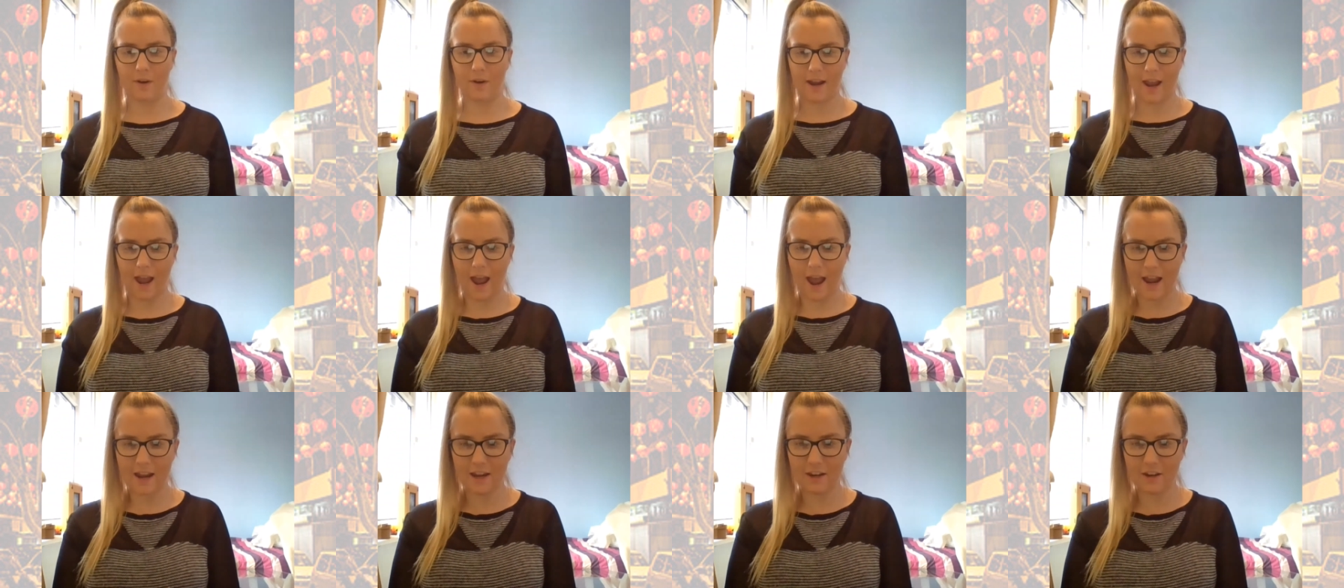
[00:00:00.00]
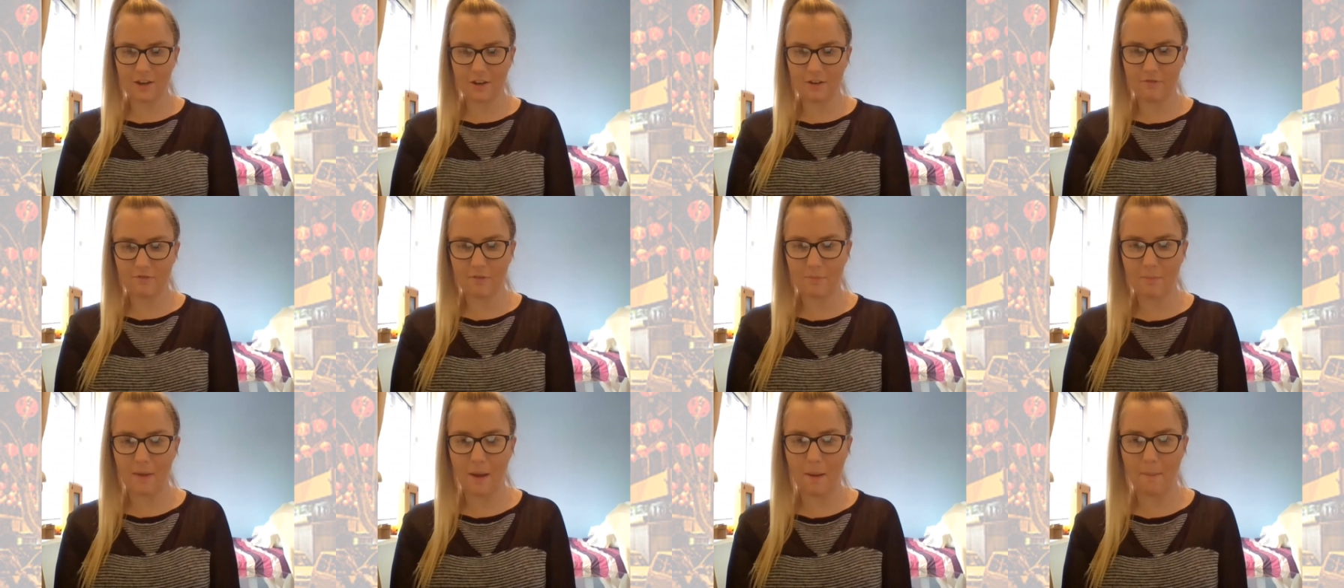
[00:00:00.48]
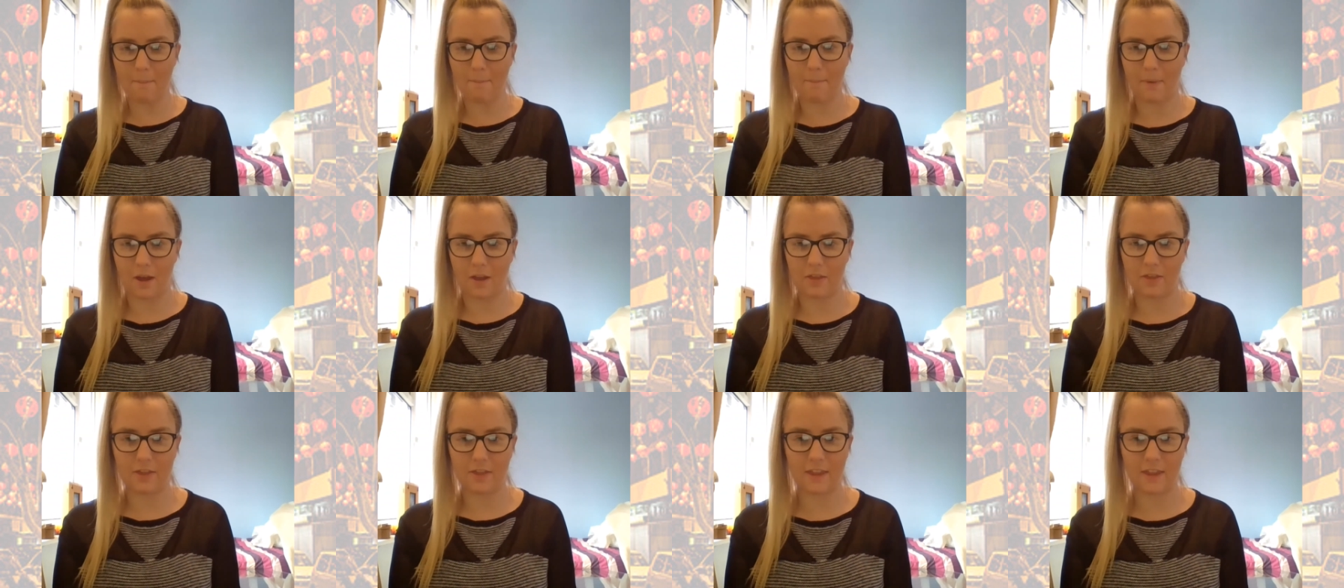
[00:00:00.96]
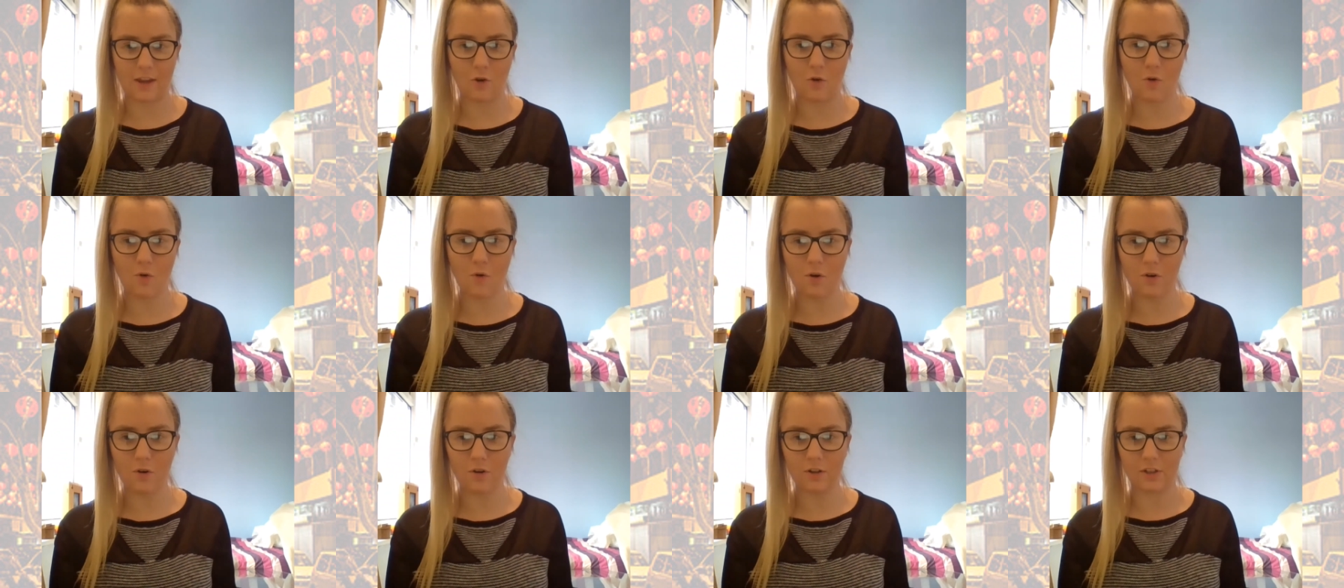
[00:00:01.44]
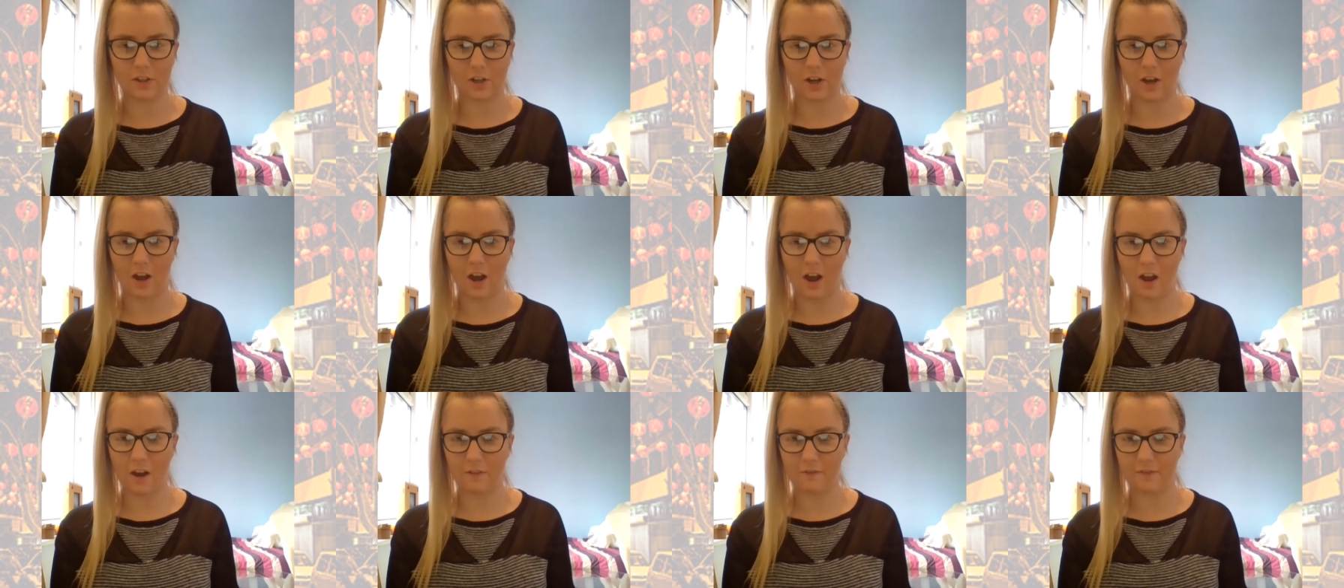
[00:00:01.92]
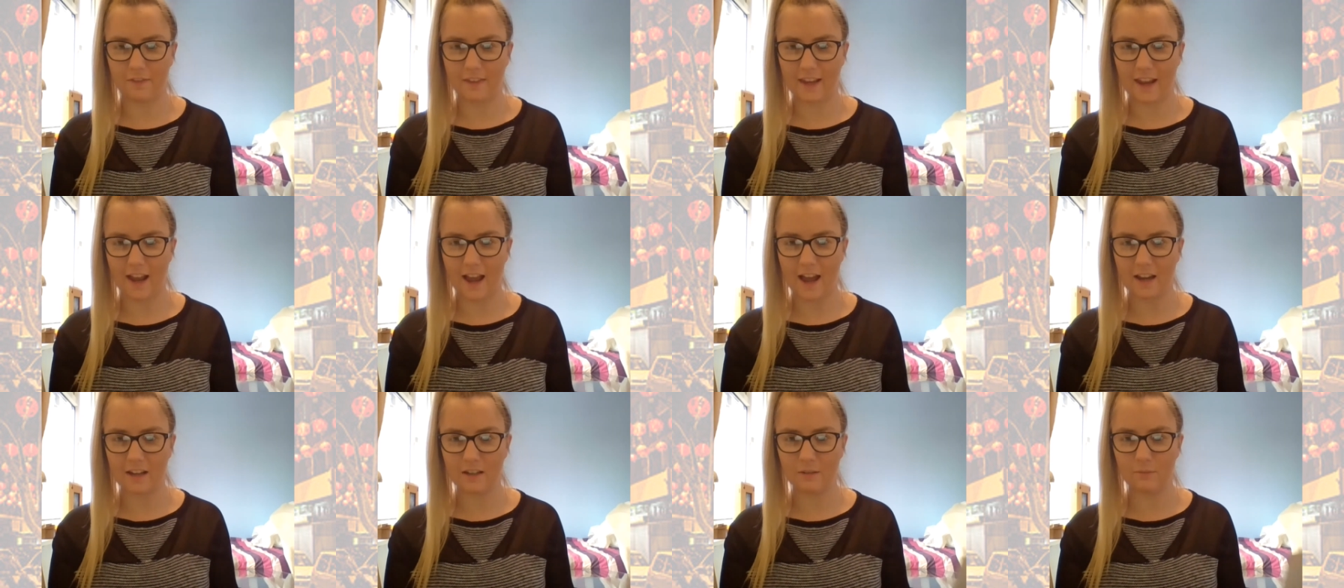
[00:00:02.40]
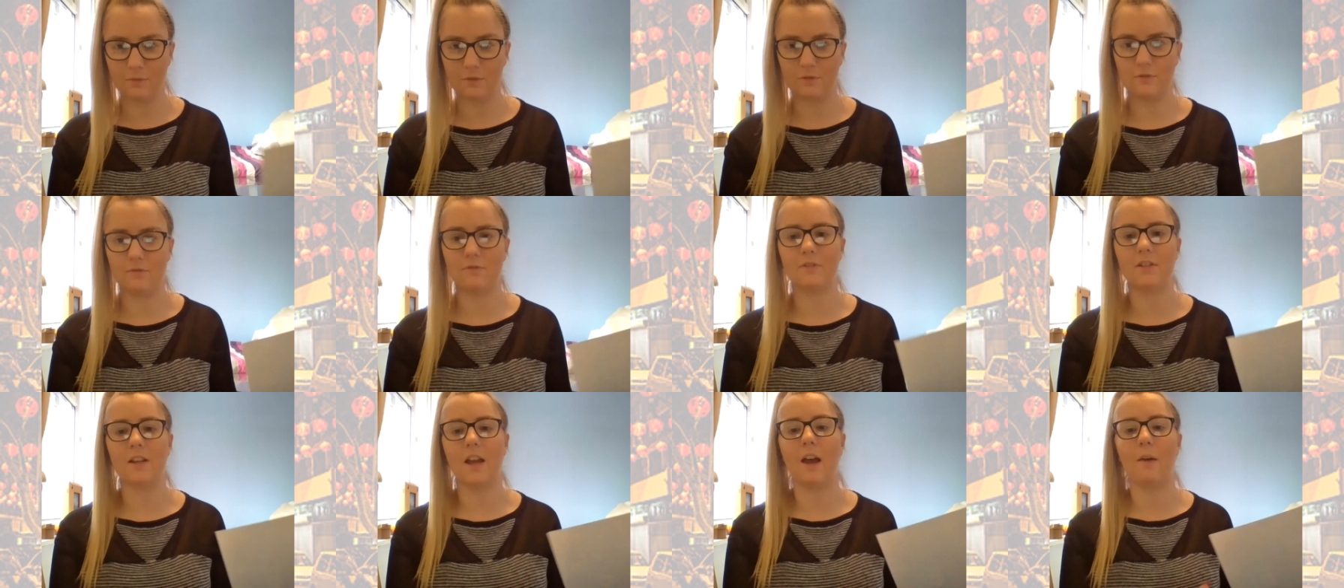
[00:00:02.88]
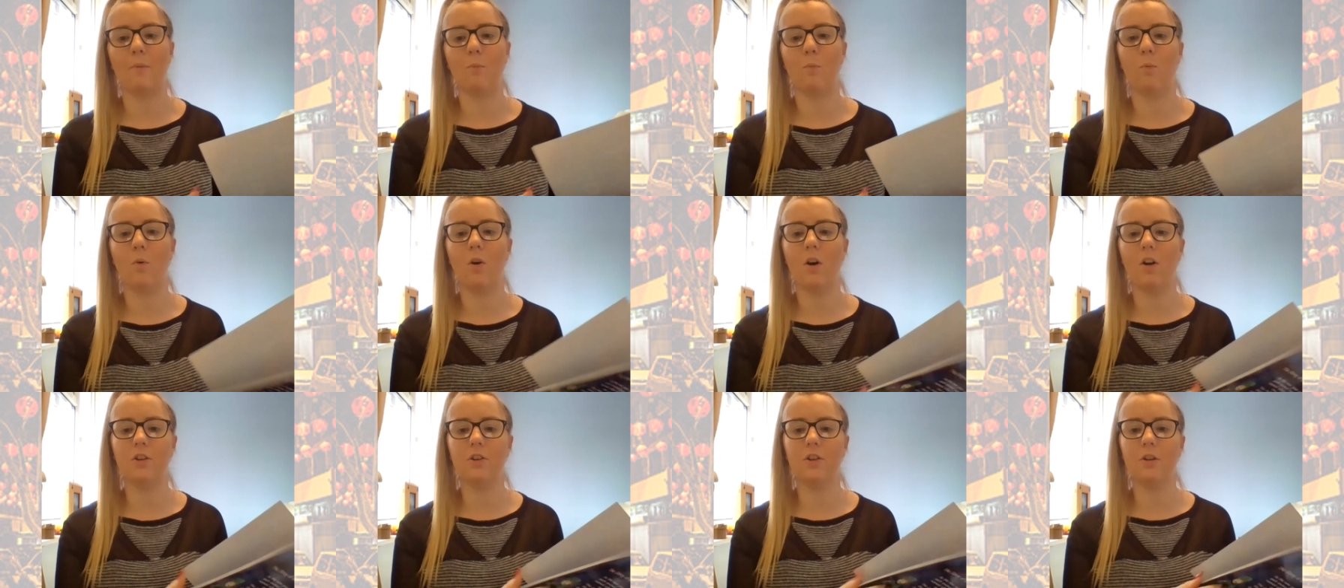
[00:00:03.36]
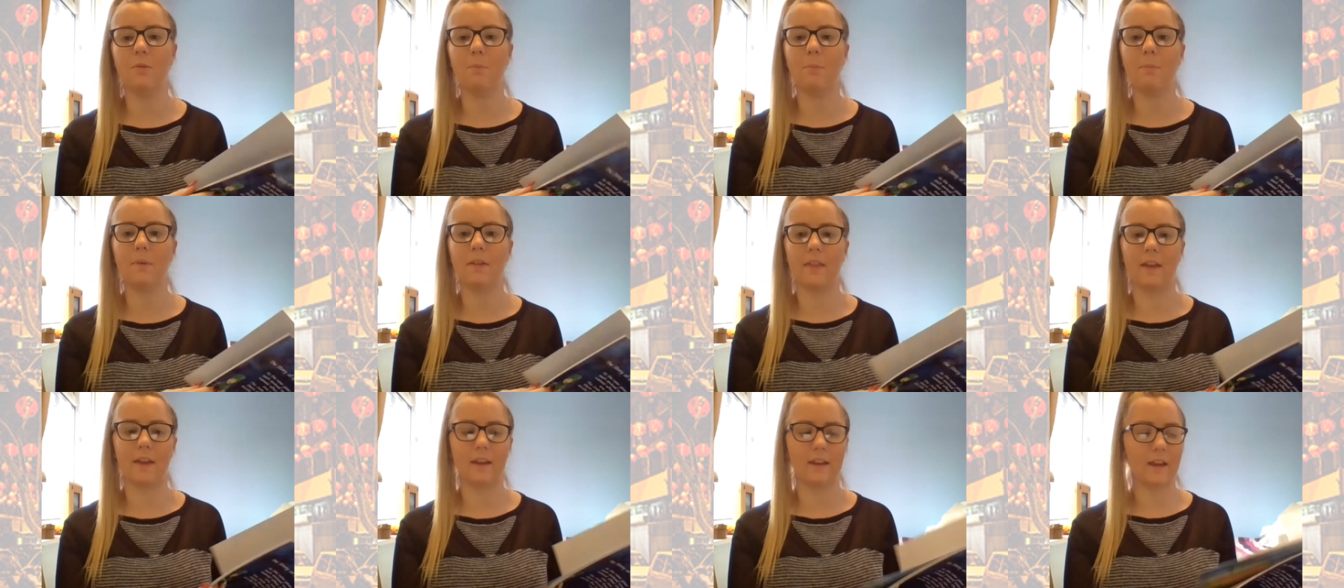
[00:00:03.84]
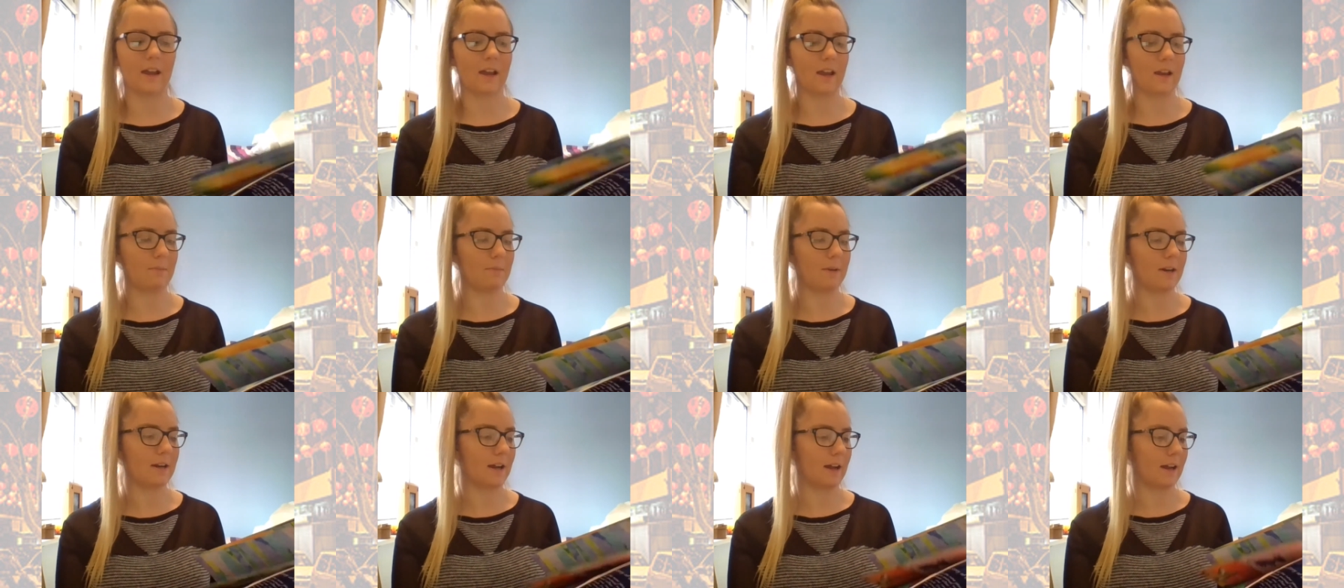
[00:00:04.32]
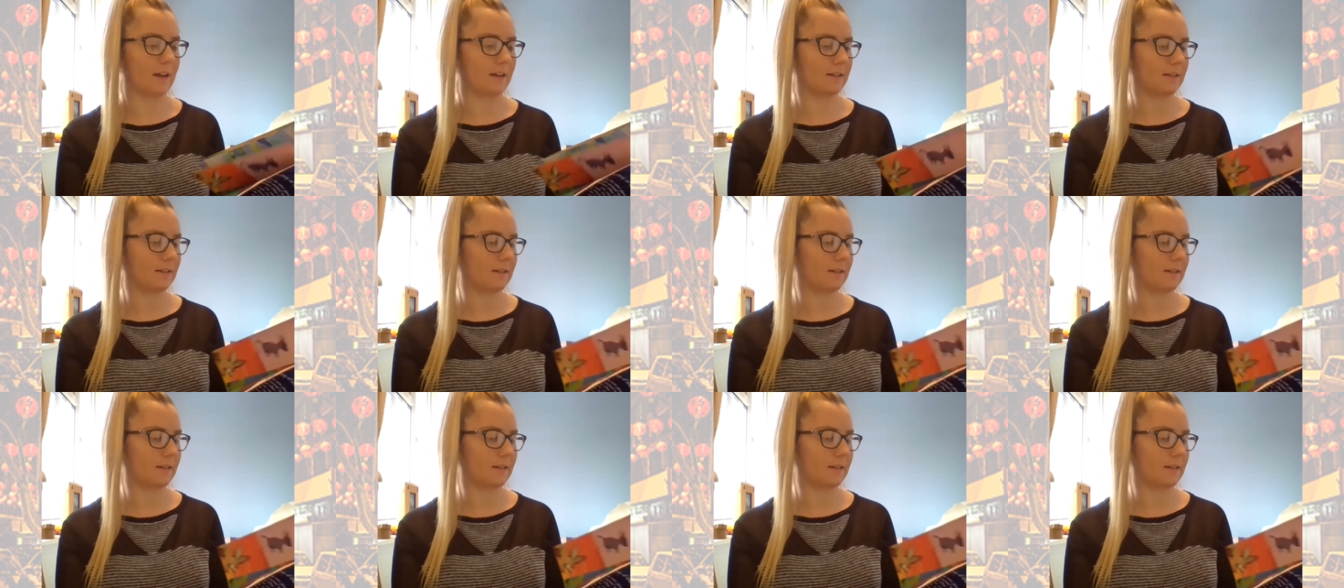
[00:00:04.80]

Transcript: can you remember the order of the animals and what number they came in at?